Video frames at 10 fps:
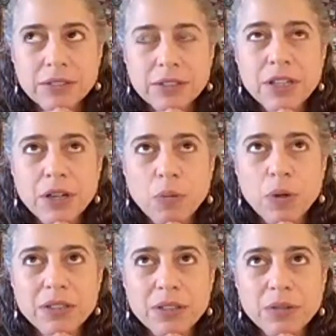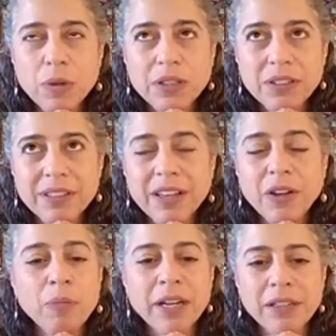you know, which which
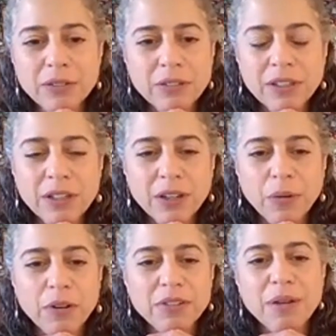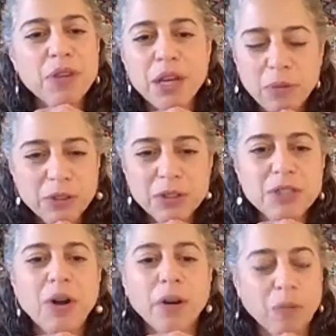skill might you, you know, or something would you
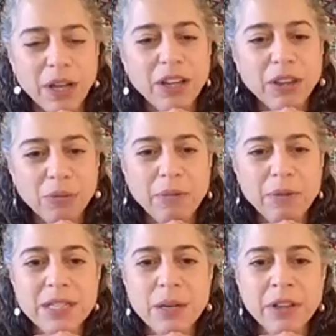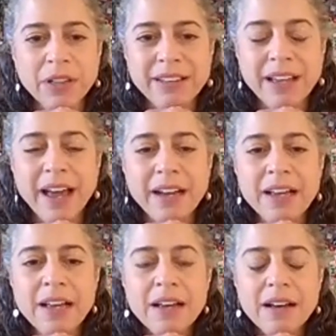start with, right, with someone like that?
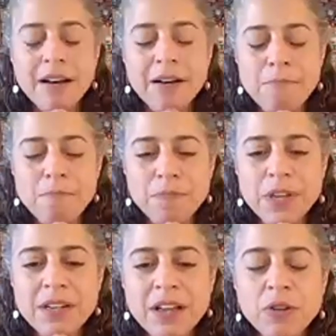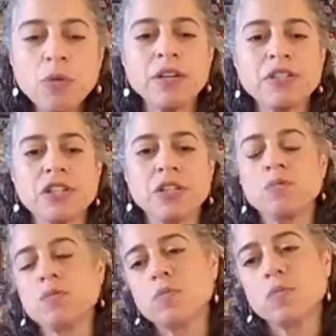Um, another
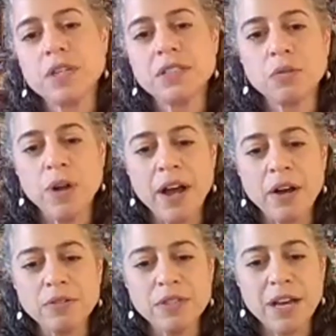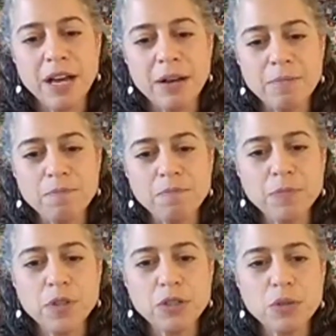question is around um,
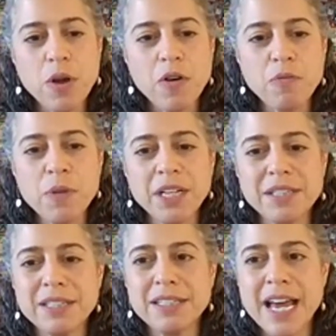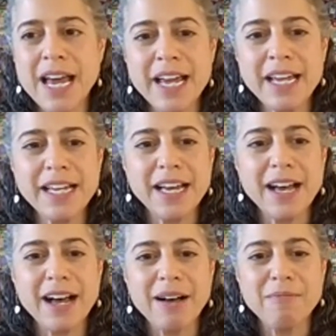the 12 minutes a day
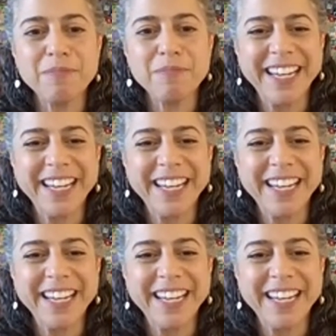um,